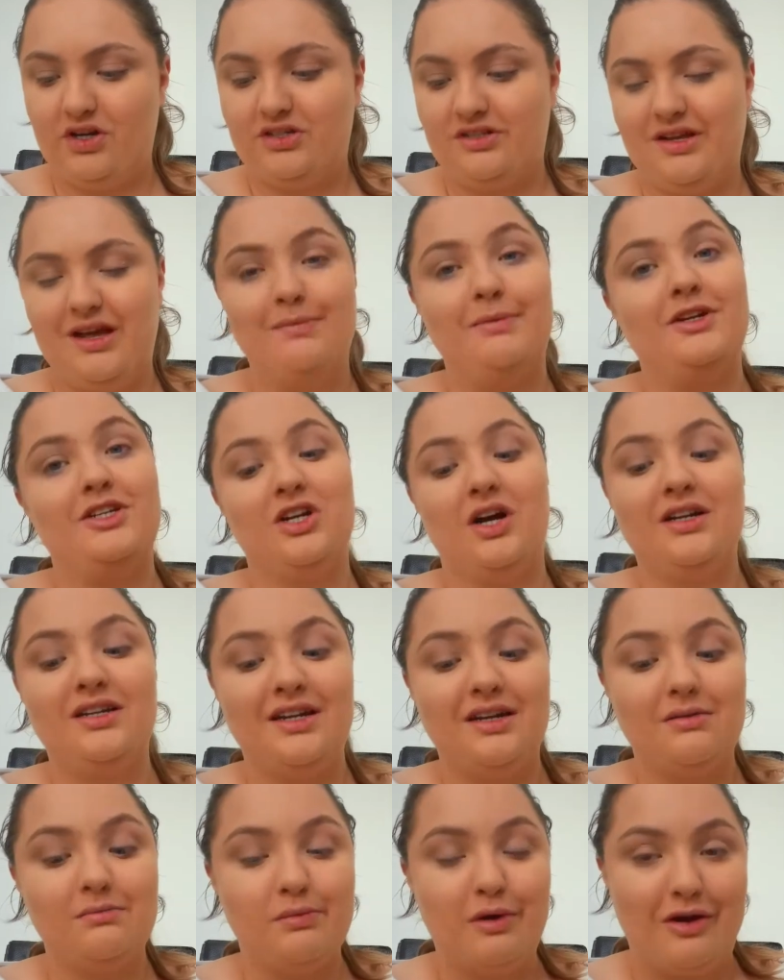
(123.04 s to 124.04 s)
set, which I
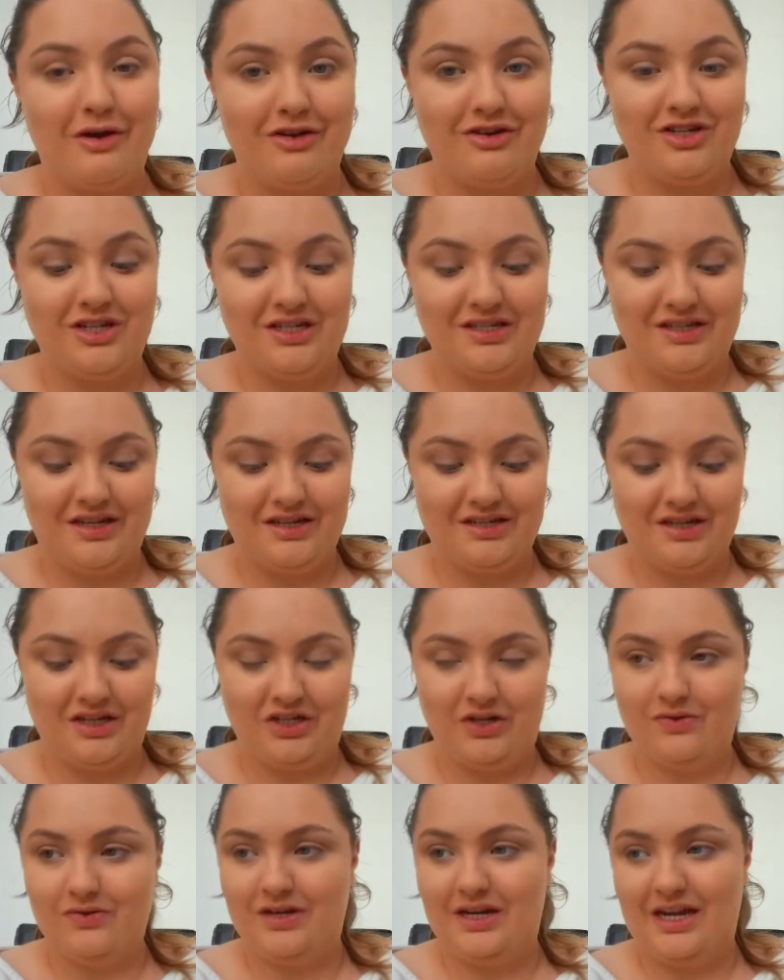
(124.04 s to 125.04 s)
didn't purchase as I
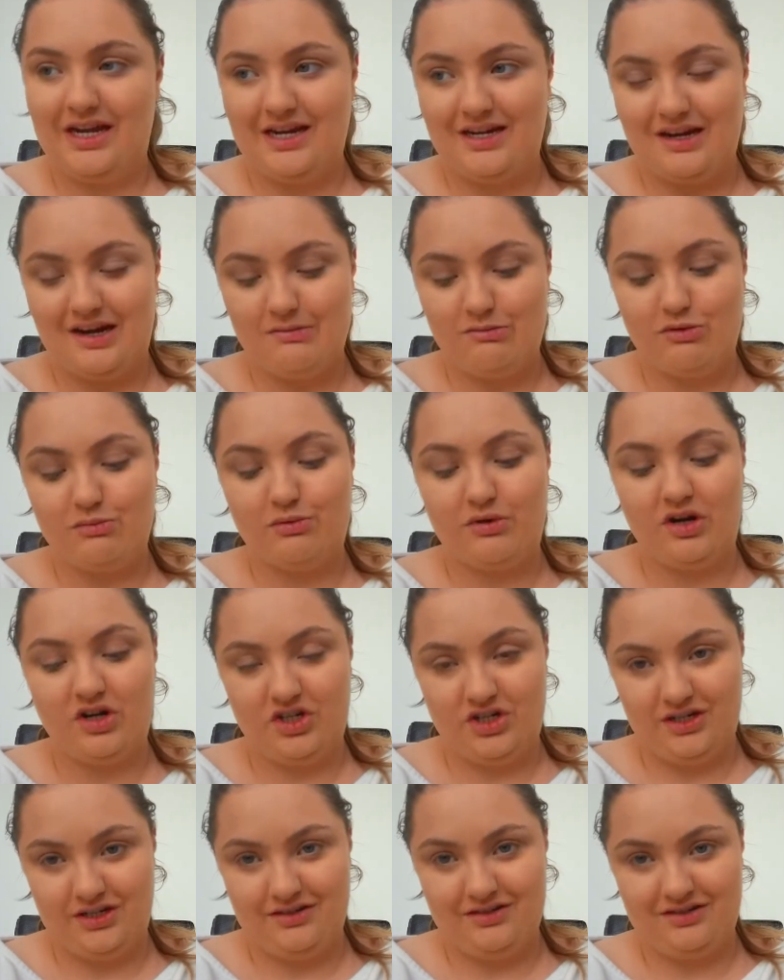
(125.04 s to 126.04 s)
don't need any more
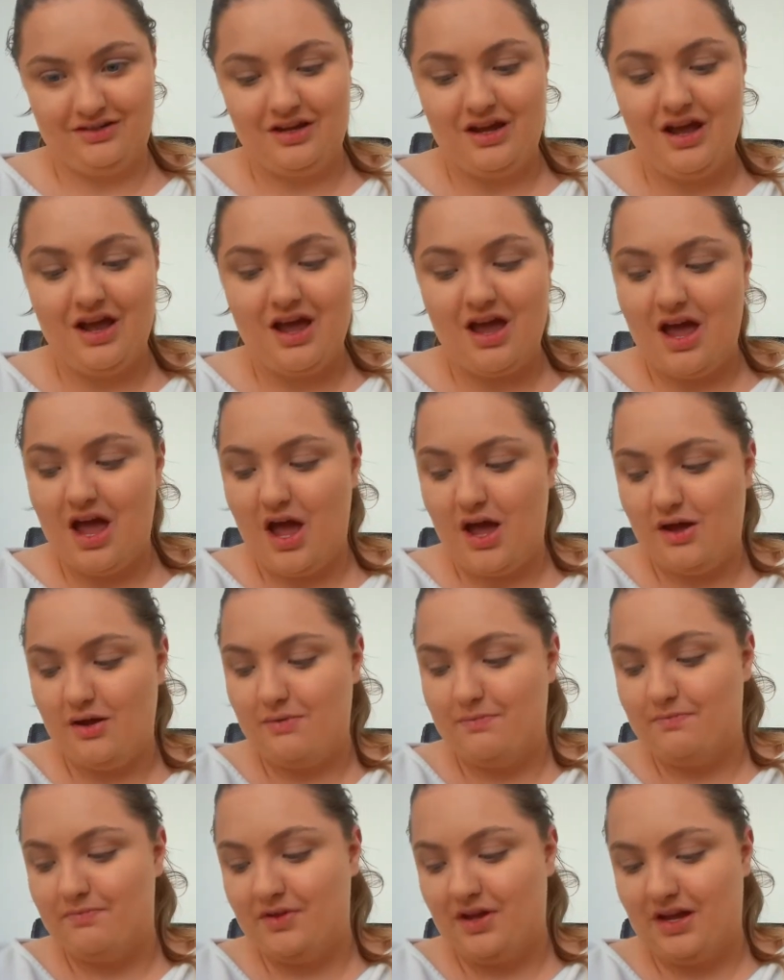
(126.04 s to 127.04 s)
brushes,
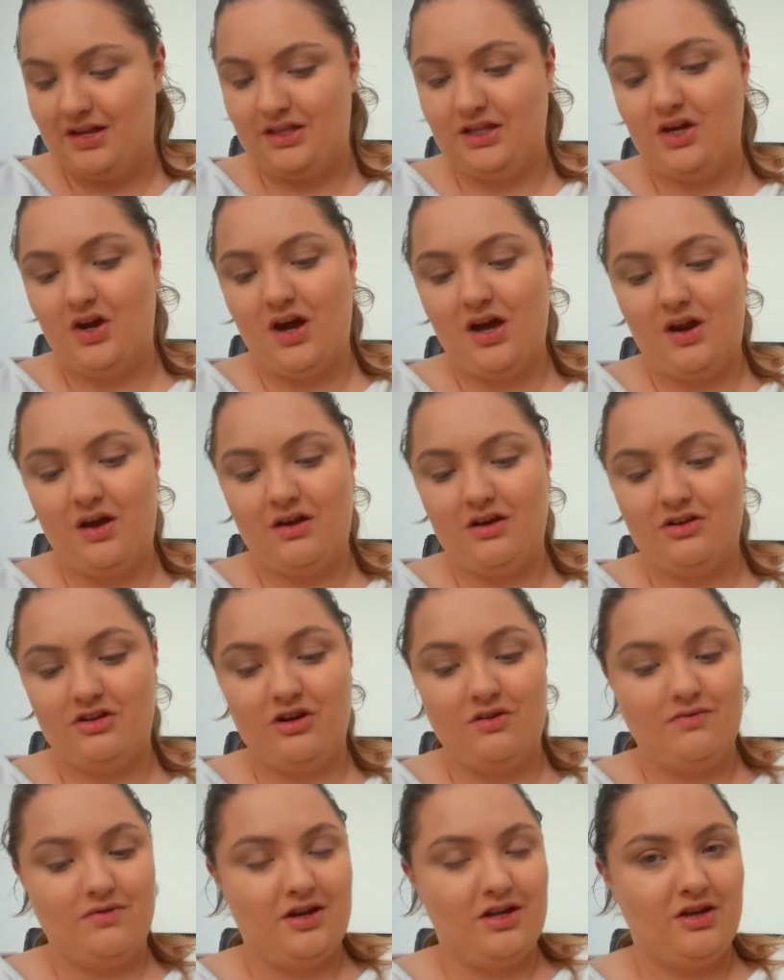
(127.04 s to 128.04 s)
and the eyeliner, I
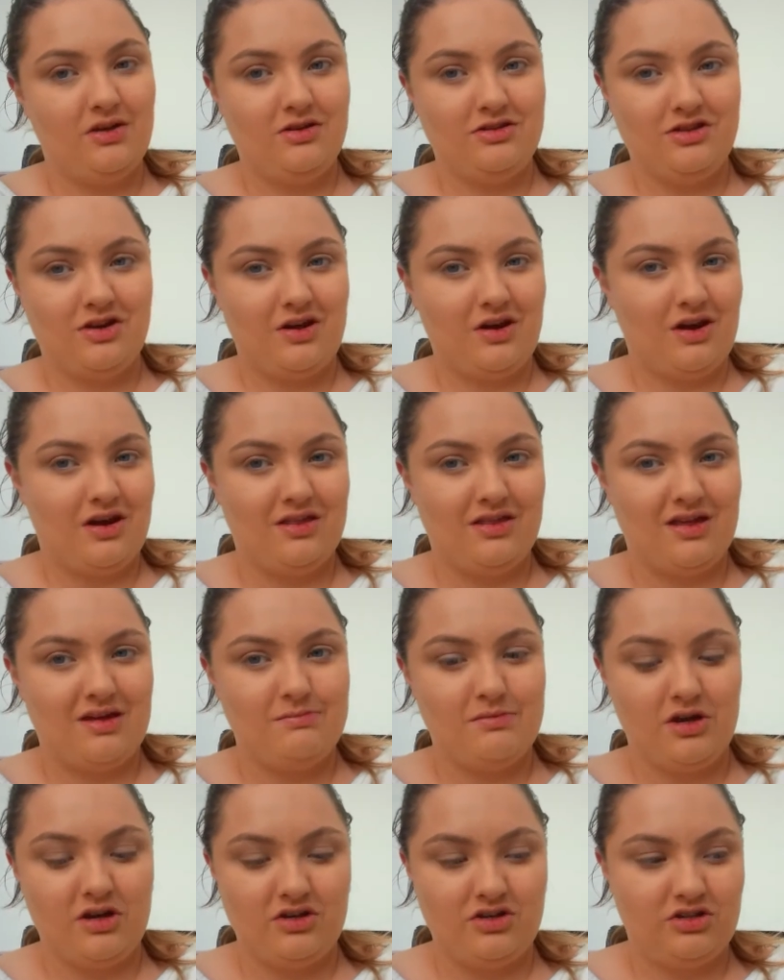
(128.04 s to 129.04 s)
don't really use eyeliner that
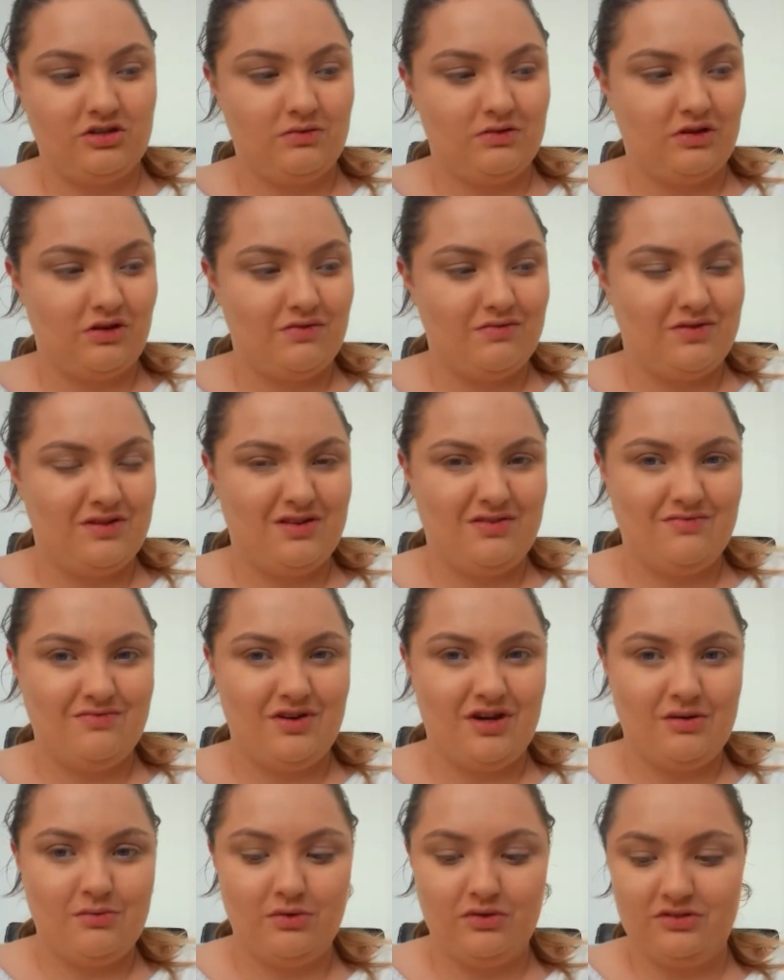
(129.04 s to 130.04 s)
much, so I didn't
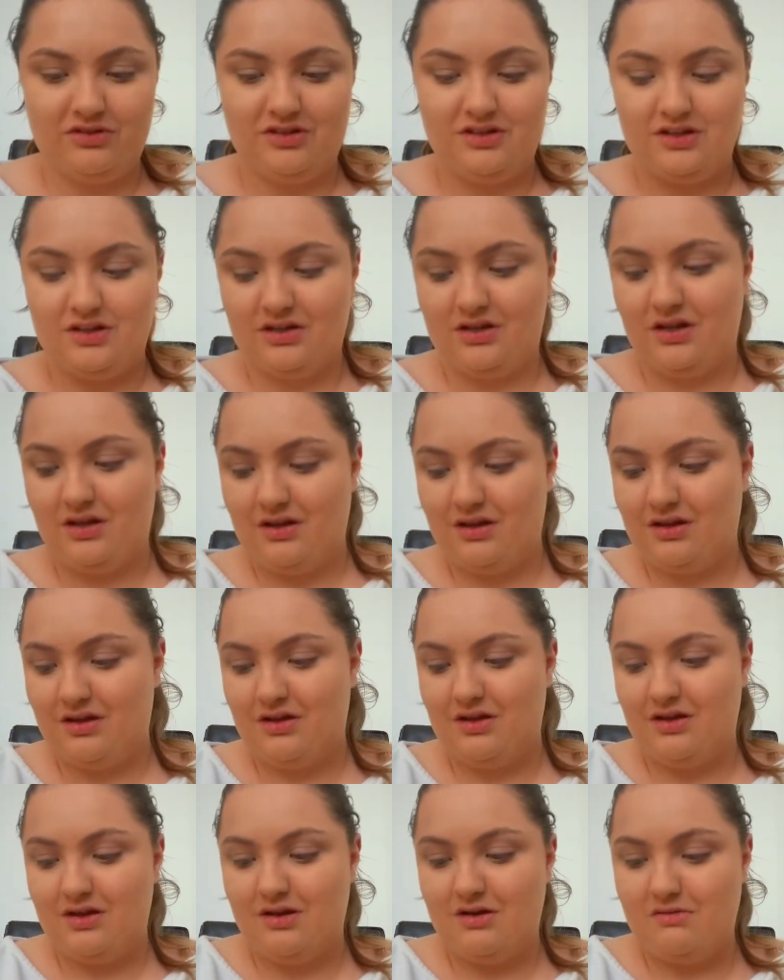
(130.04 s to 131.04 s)
really want to
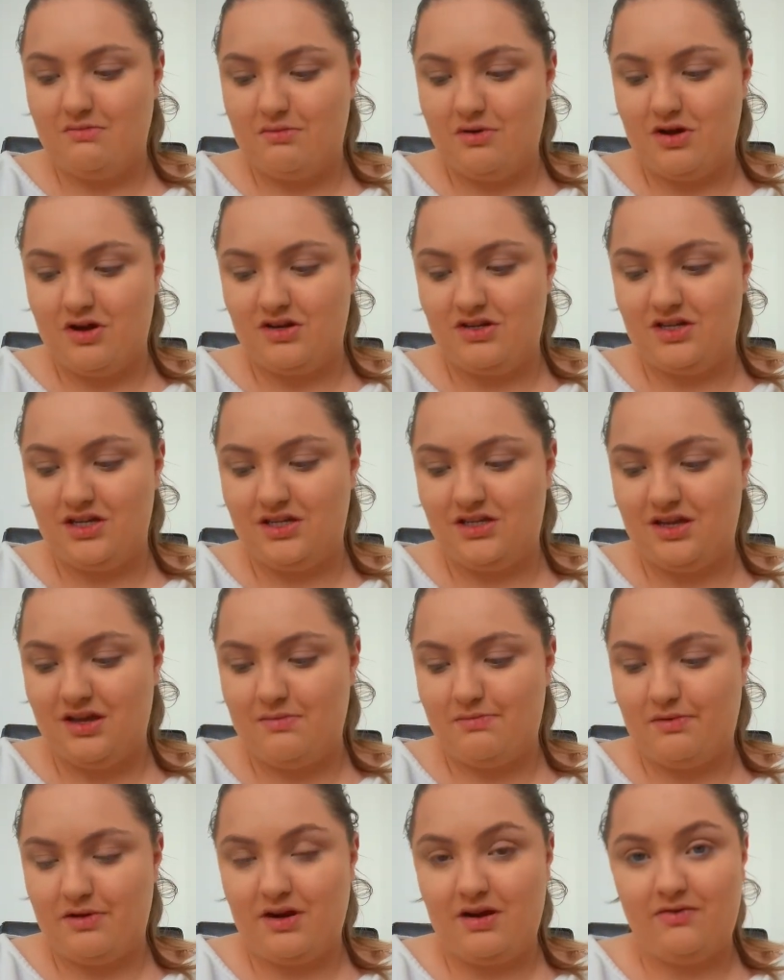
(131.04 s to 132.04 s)
purchase it.
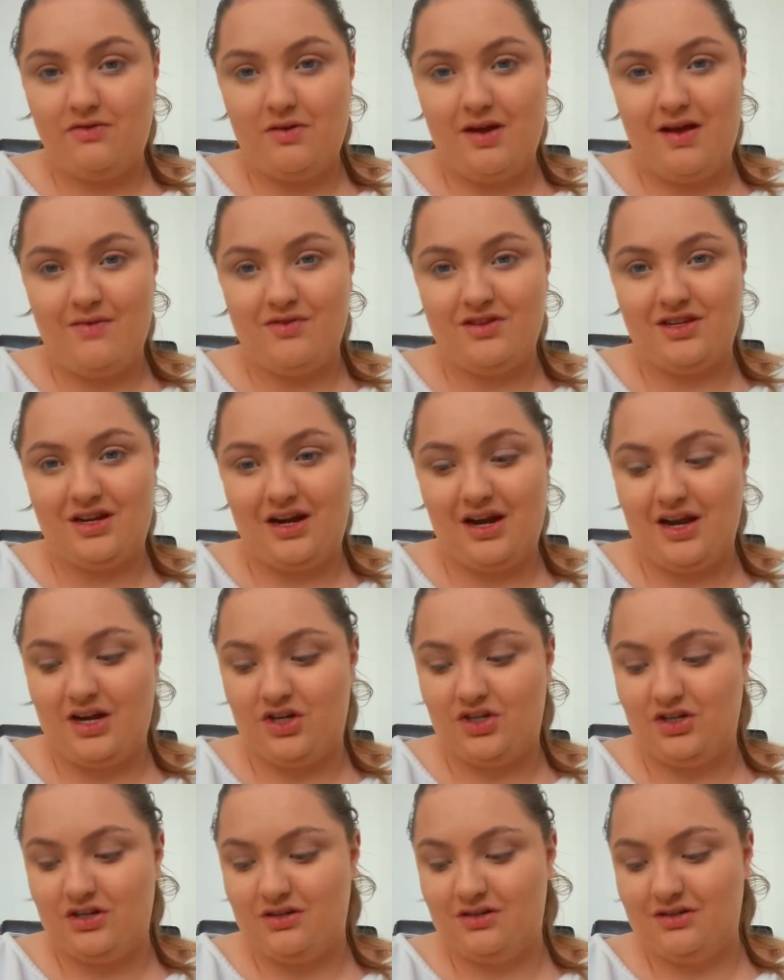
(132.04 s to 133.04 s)
But if you have this
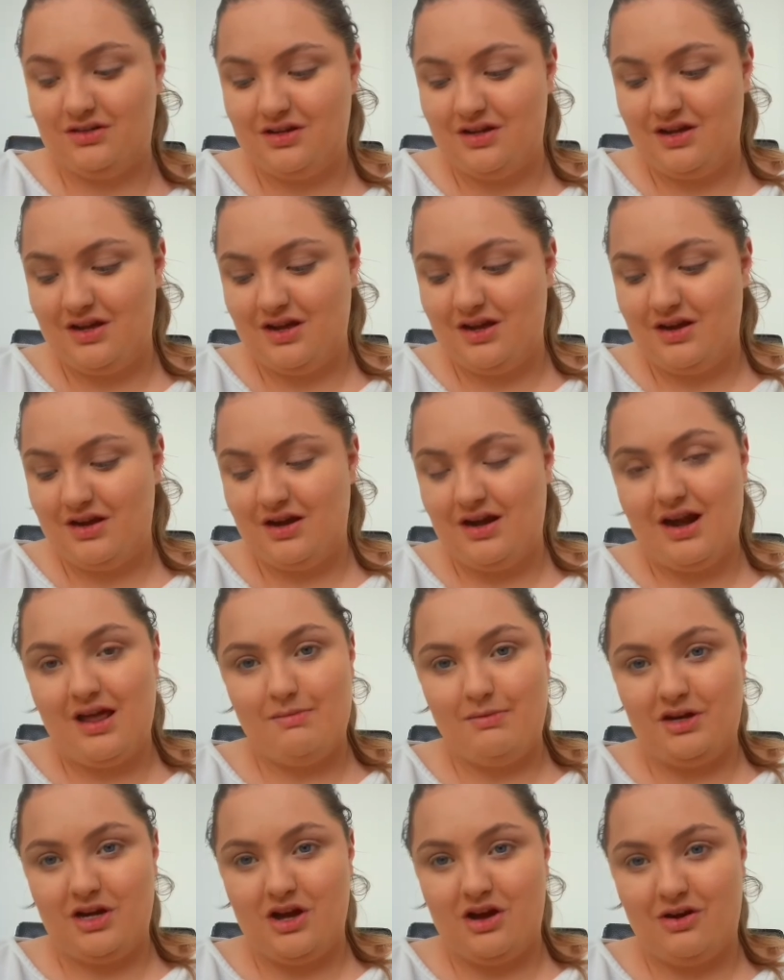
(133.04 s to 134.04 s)
collection, let
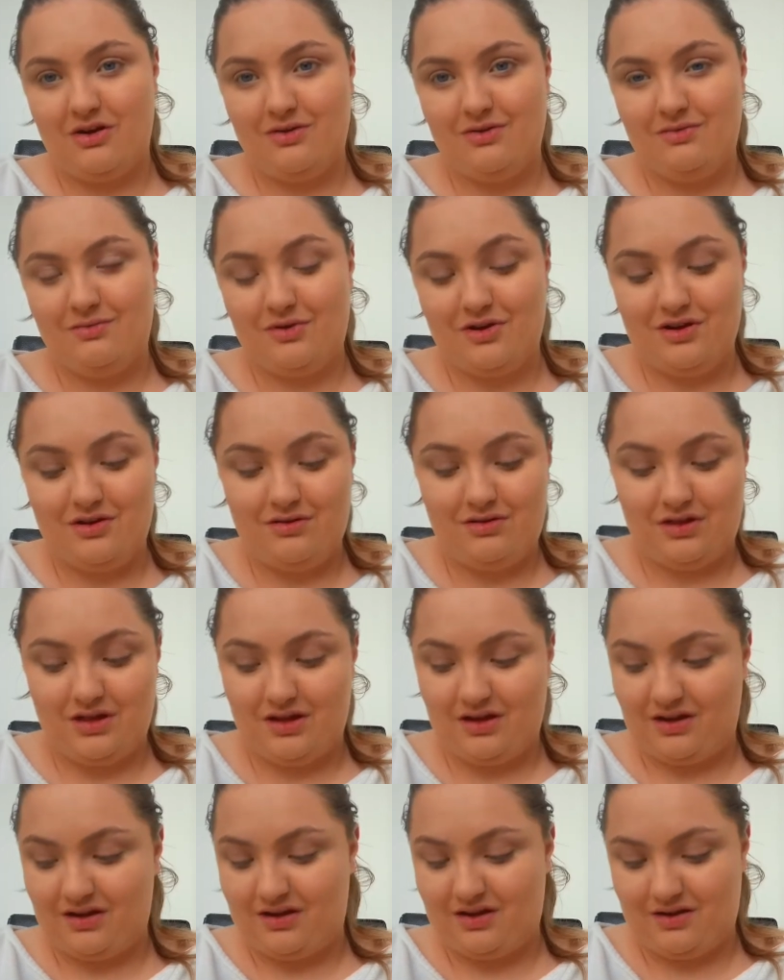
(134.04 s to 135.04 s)
me know what you
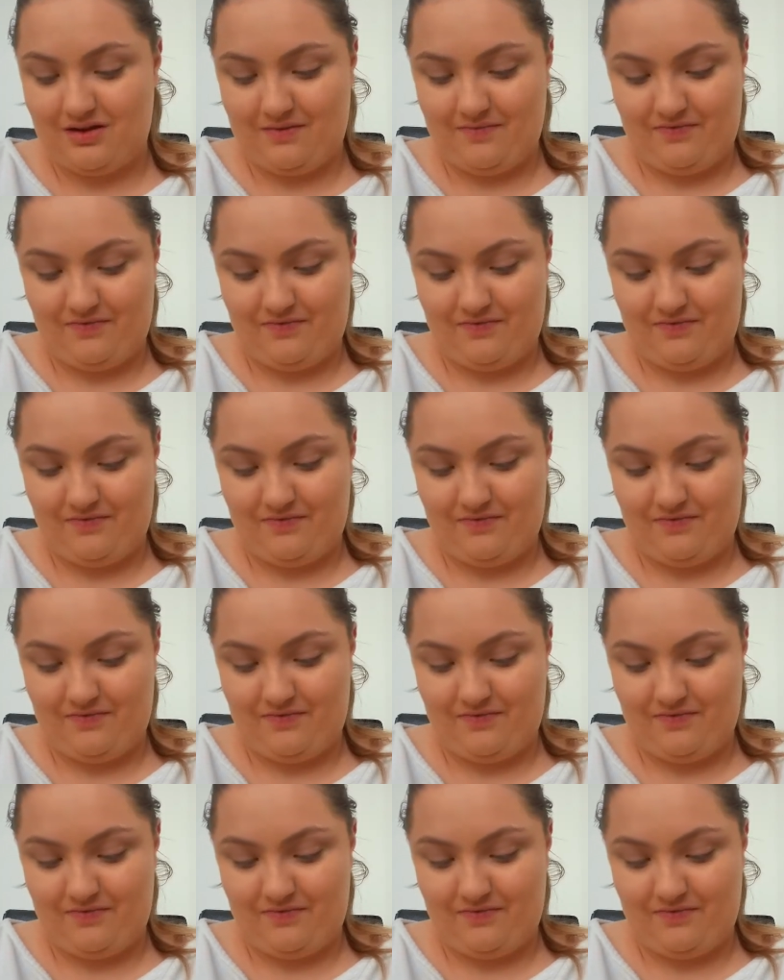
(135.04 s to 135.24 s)
think.